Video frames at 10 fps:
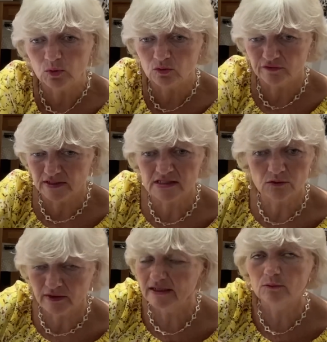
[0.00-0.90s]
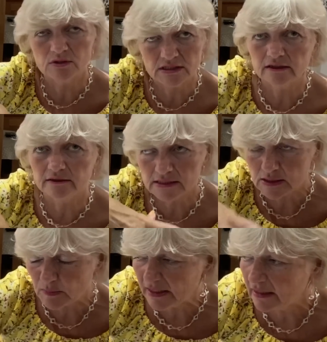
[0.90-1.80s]
over, so then it wasn't going to
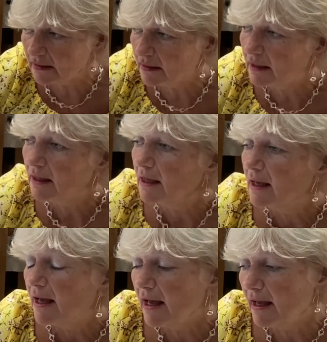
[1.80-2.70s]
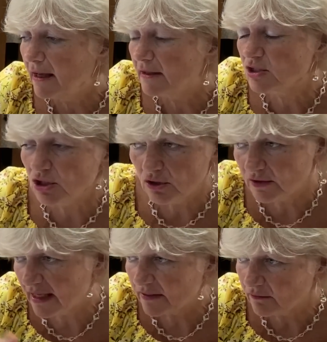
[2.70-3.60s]
spin. Turned
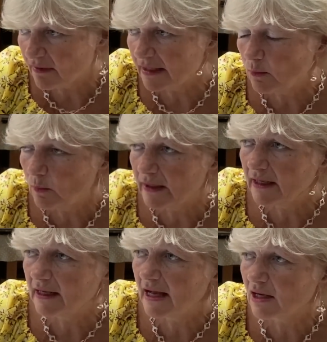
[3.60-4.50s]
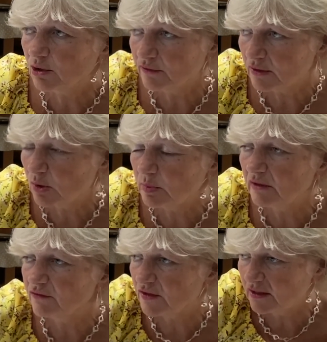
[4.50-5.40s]
that the right way. I got a couple
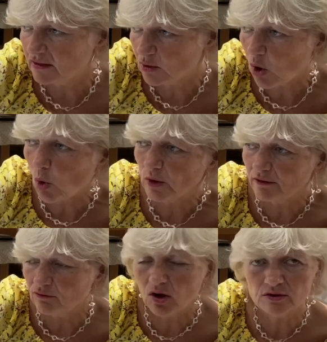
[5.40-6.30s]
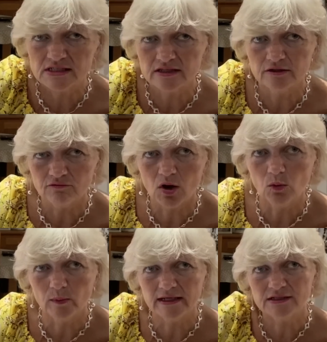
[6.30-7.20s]
of the corner rods in the
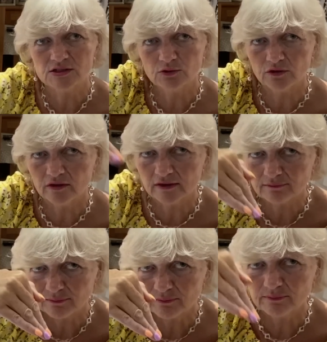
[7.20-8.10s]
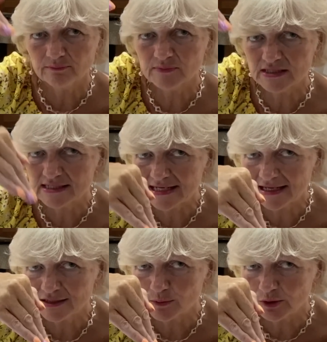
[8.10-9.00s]
wrong way so that the
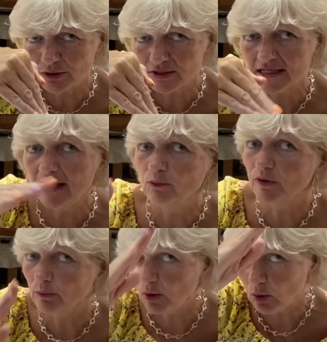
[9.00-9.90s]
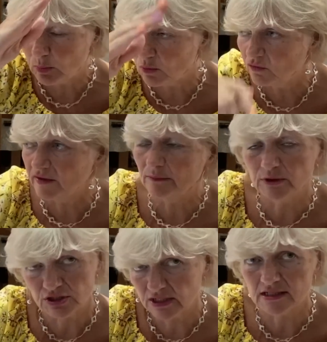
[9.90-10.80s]
slats weren't down, they were up over, in
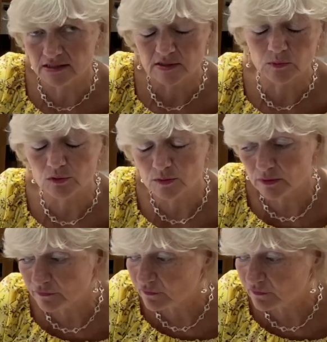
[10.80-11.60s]
which case the spools would have